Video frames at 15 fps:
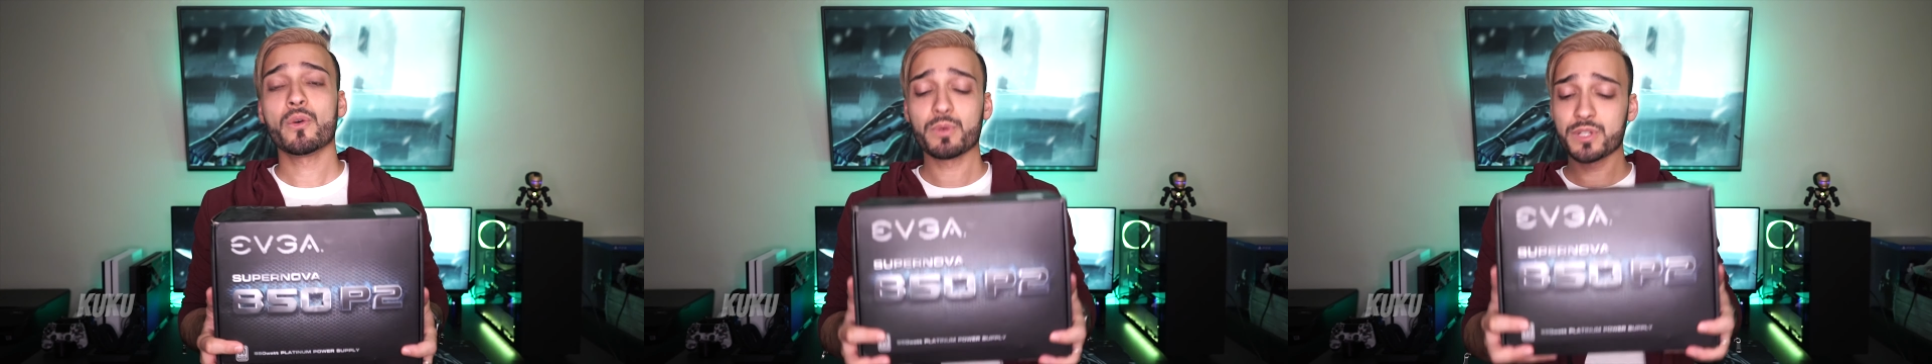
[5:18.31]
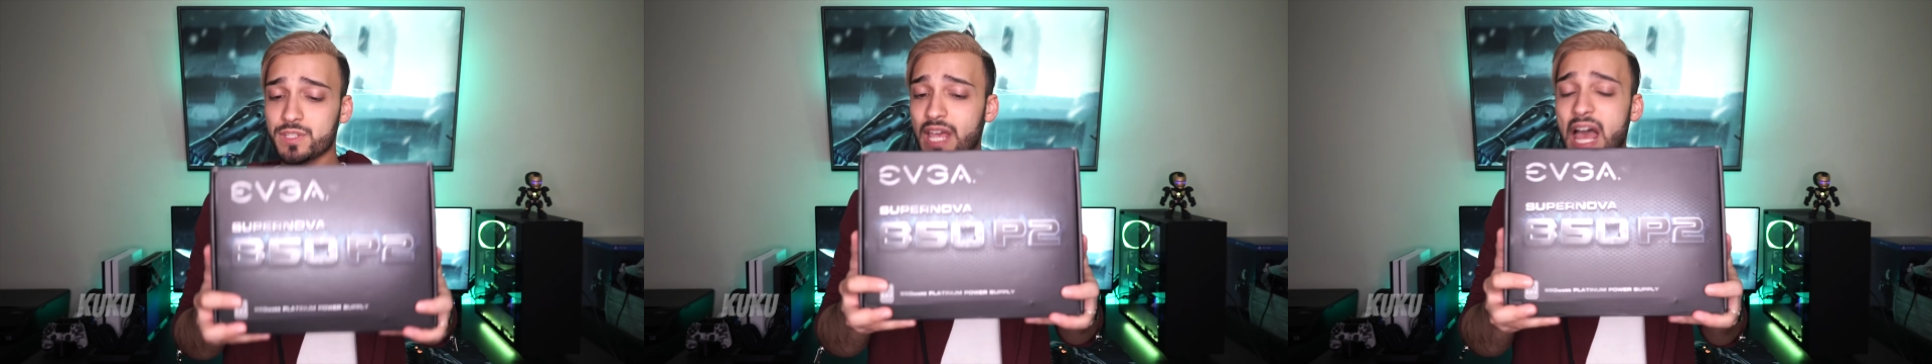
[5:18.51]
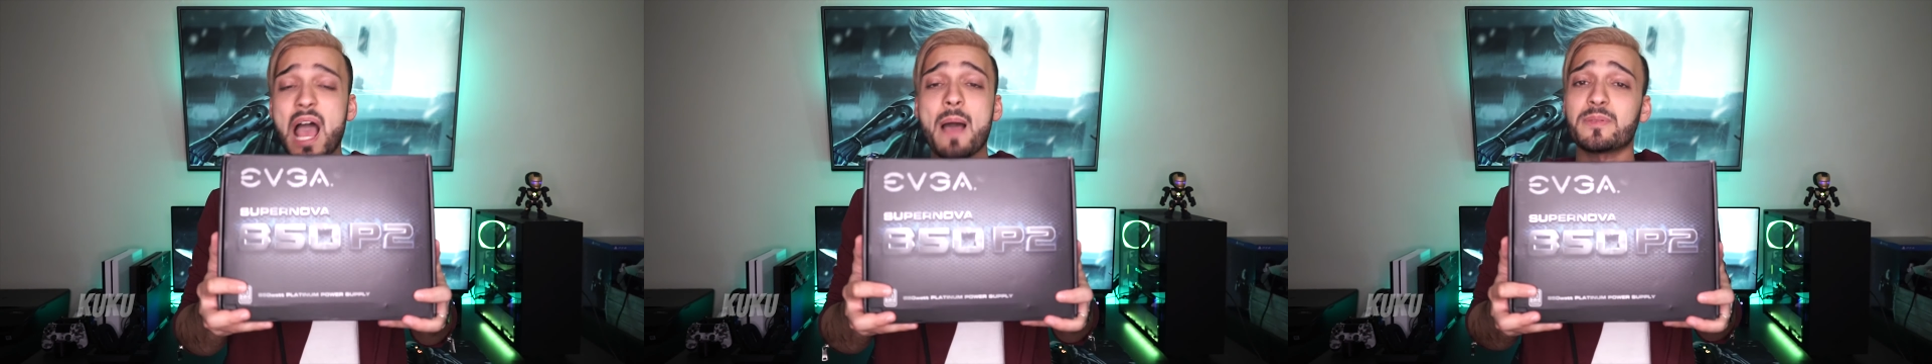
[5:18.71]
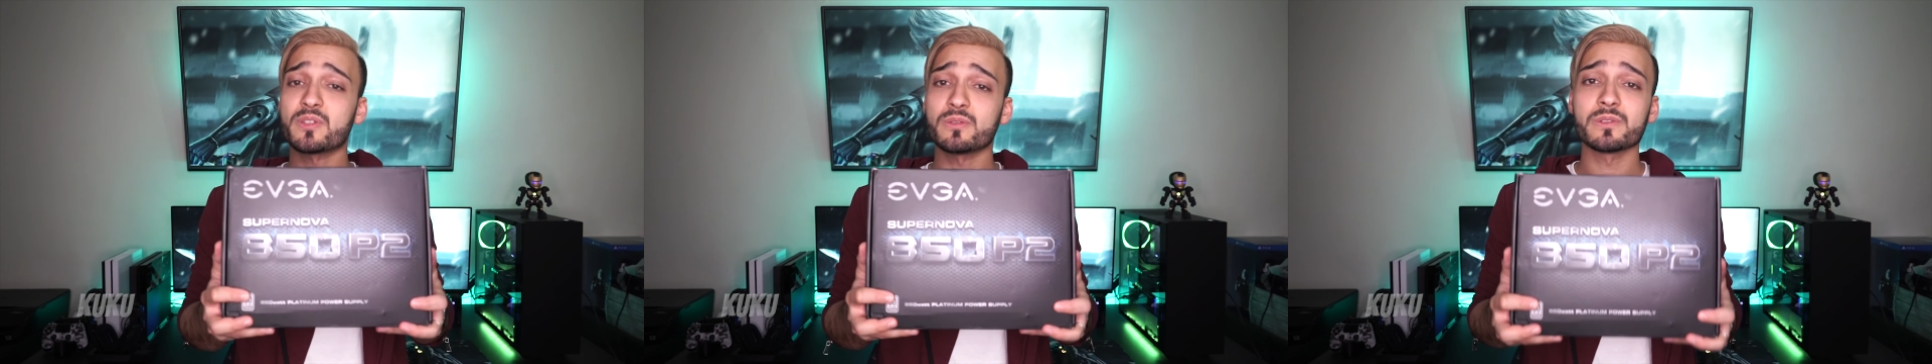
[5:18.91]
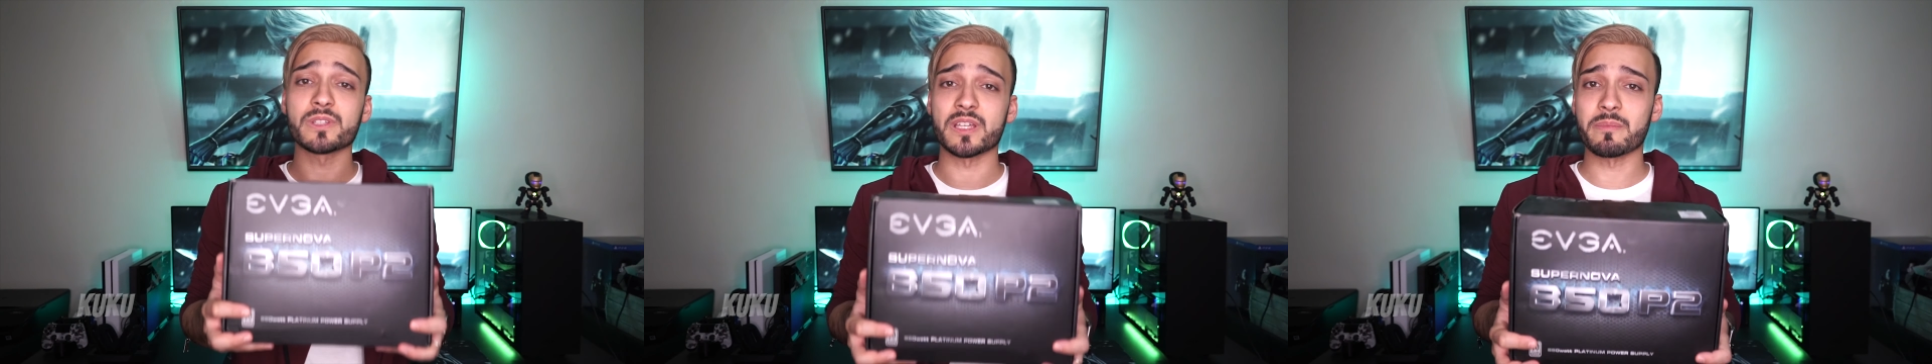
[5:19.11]
which is
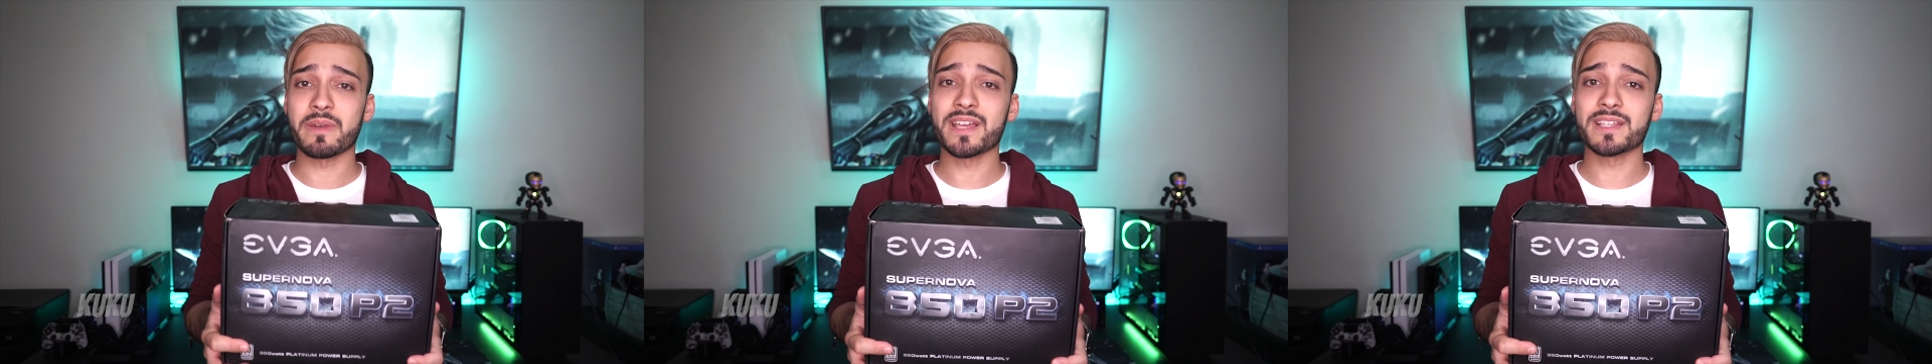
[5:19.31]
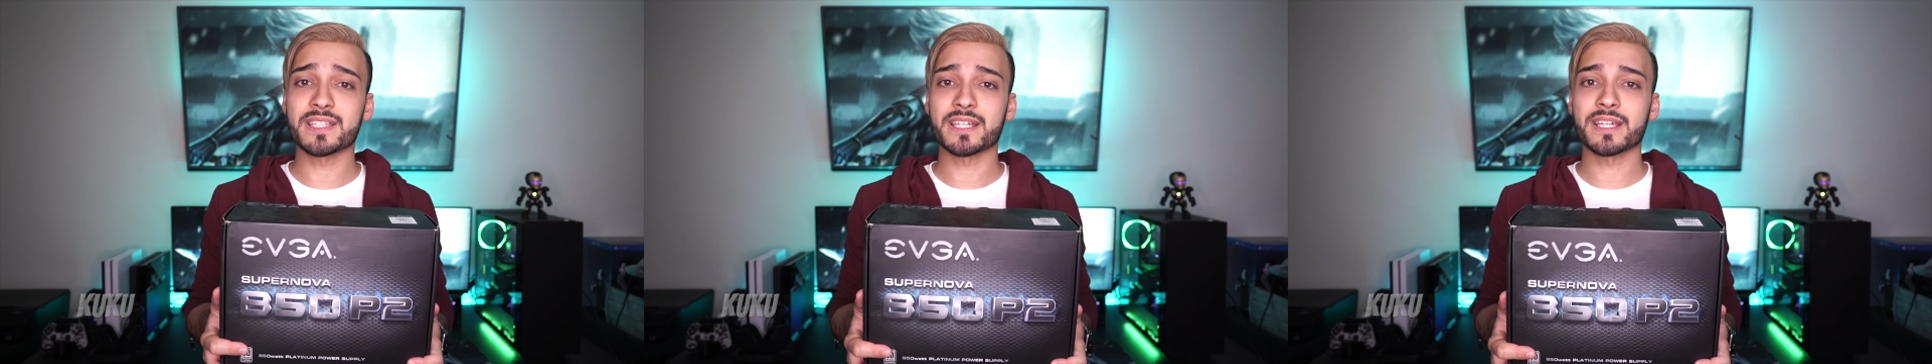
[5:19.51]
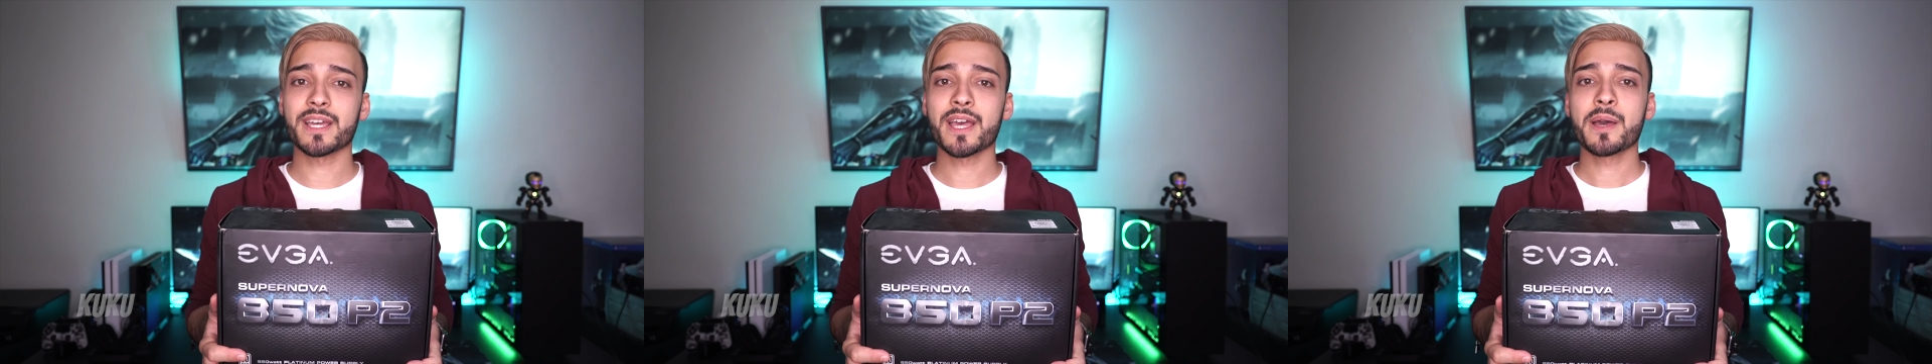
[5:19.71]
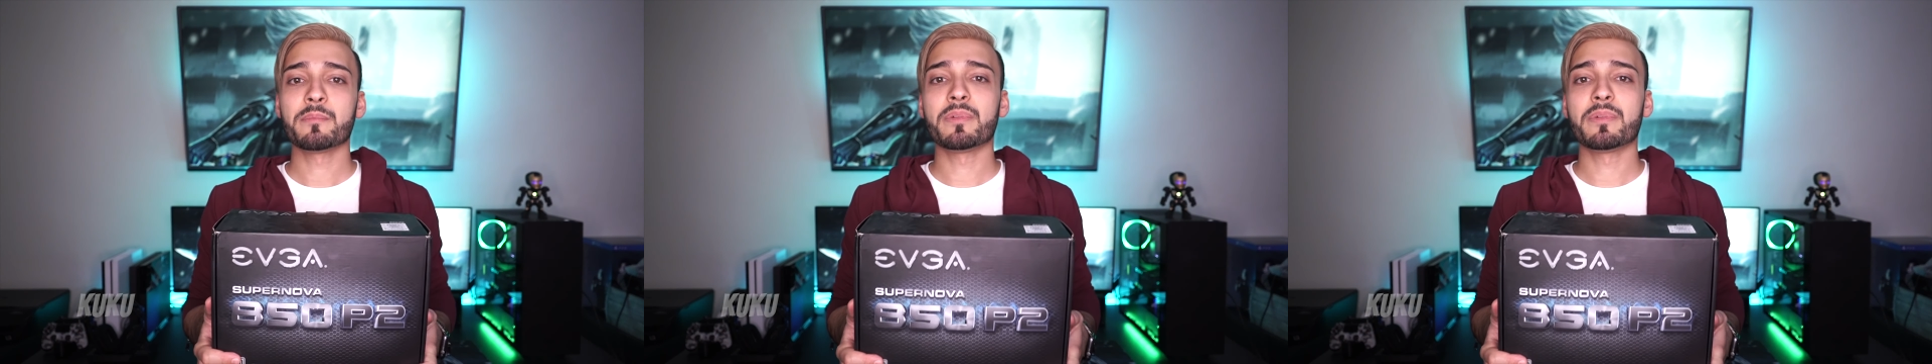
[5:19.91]
absolutely amazing,